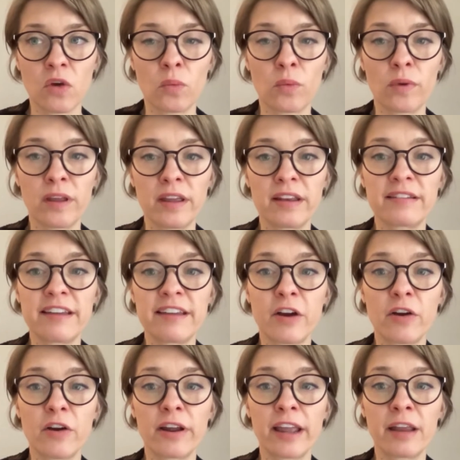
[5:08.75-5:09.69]
We
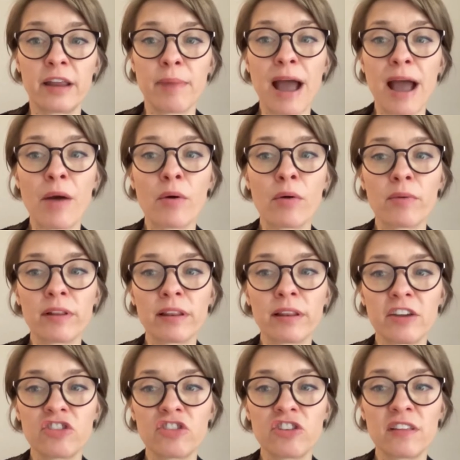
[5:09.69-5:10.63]
interrogate power
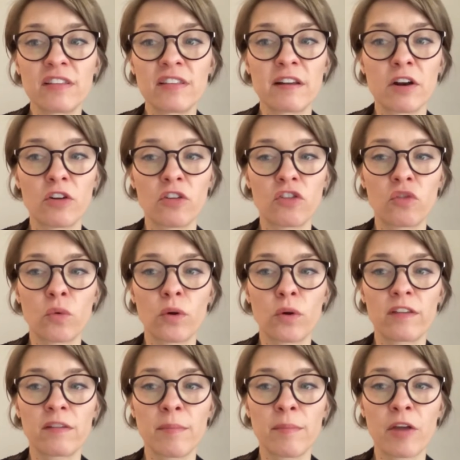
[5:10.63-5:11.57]
relations and our
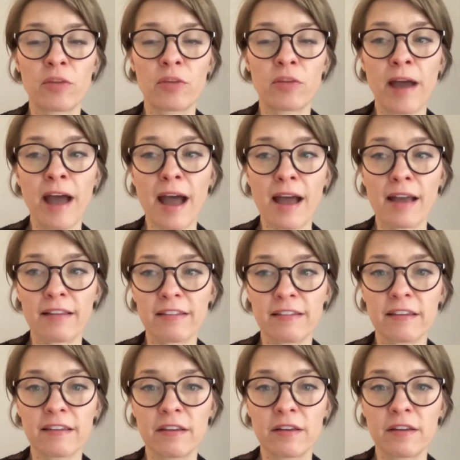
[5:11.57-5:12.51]
stories about the
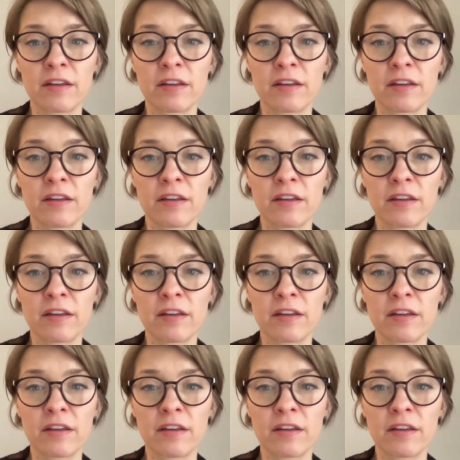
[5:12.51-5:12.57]
past.